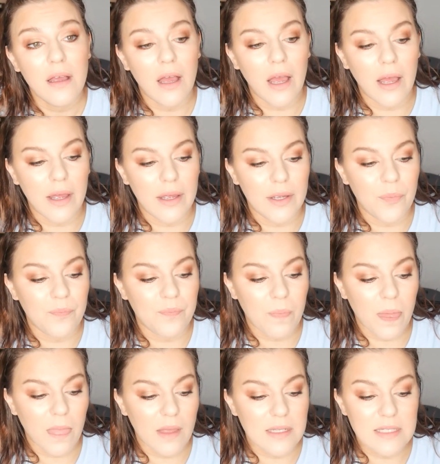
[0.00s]

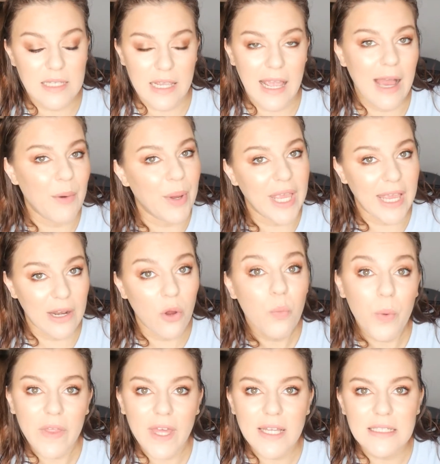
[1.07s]
and see how I get on
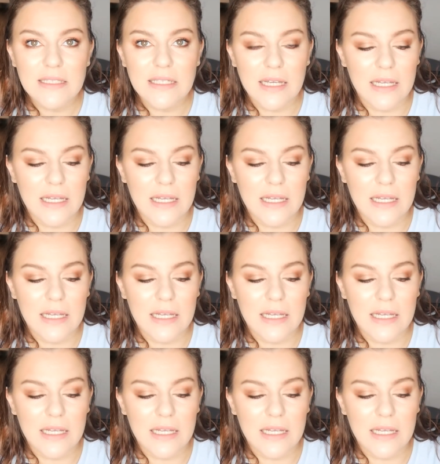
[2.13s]
with it.